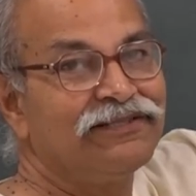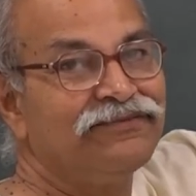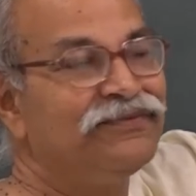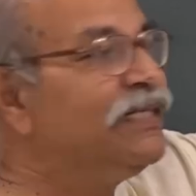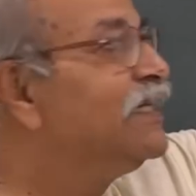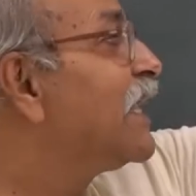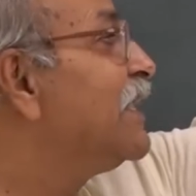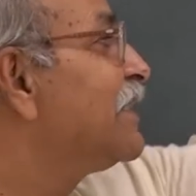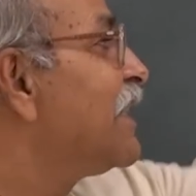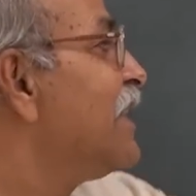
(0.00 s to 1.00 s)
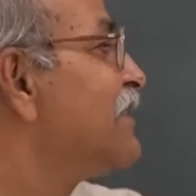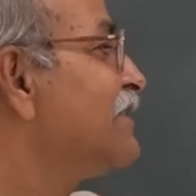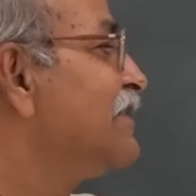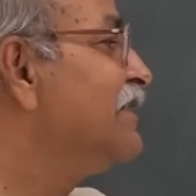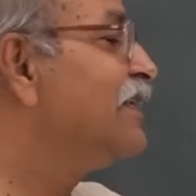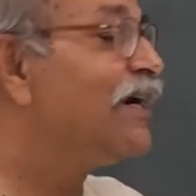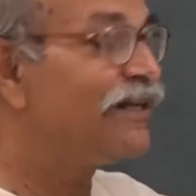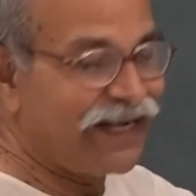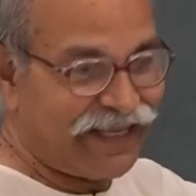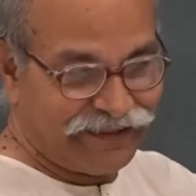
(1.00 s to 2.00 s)
we write as
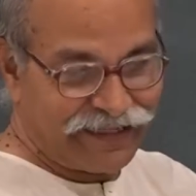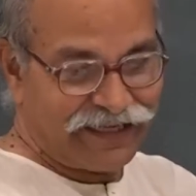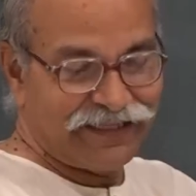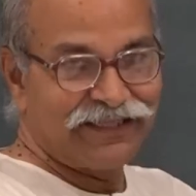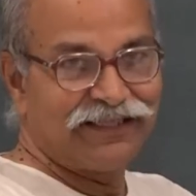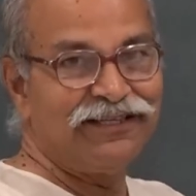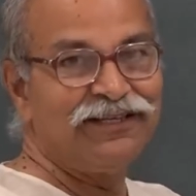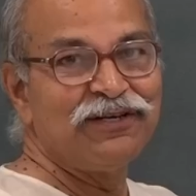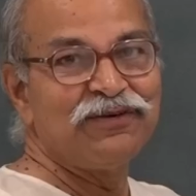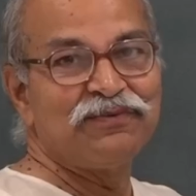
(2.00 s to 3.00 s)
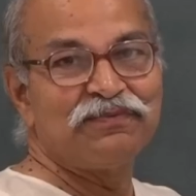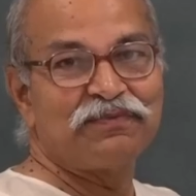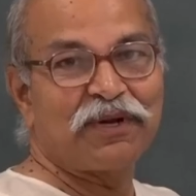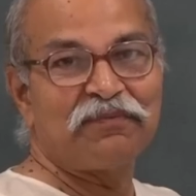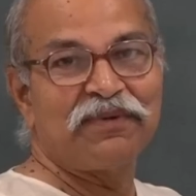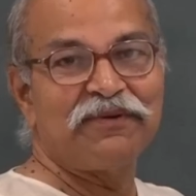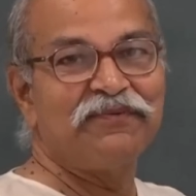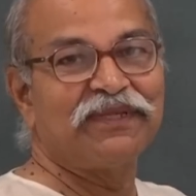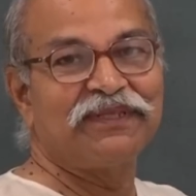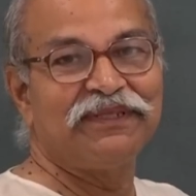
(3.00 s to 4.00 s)
dr, and that is the
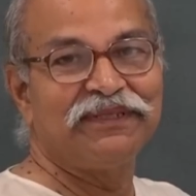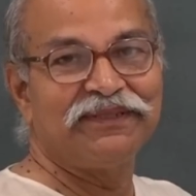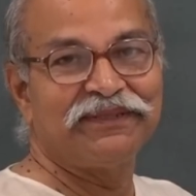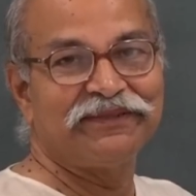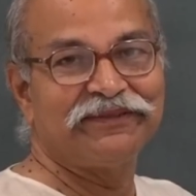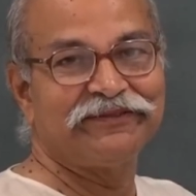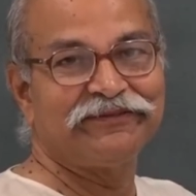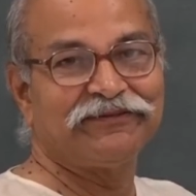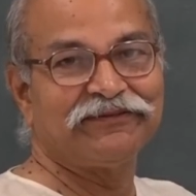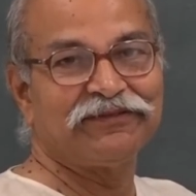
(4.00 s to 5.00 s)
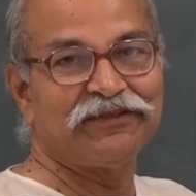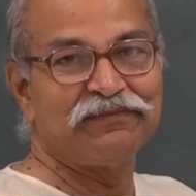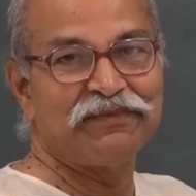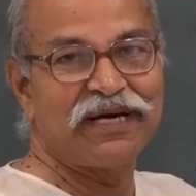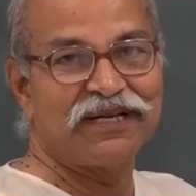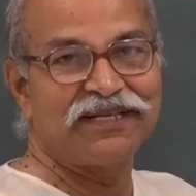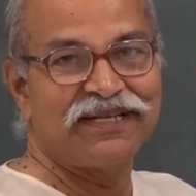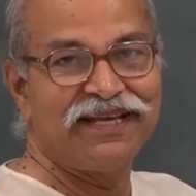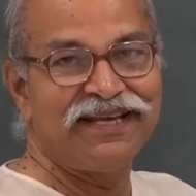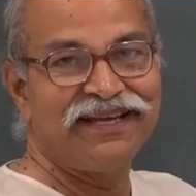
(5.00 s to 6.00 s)
problem with
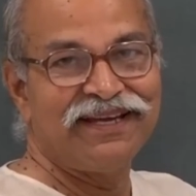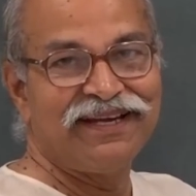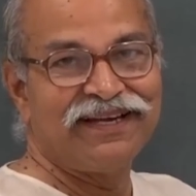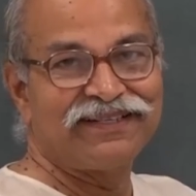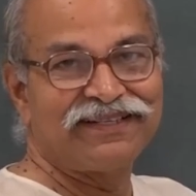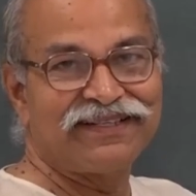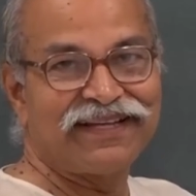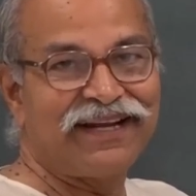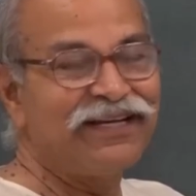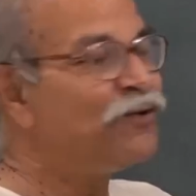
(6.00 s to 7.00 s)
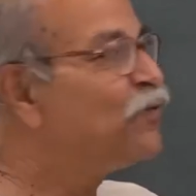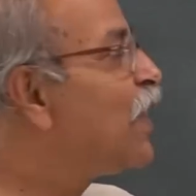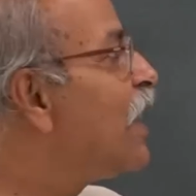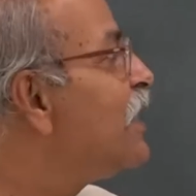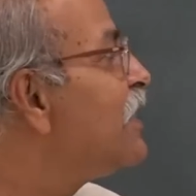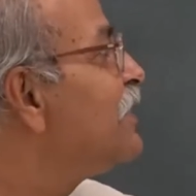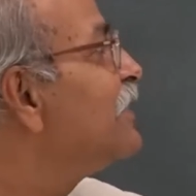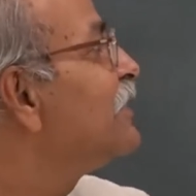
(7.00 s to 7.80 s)
Maharshi, understanding why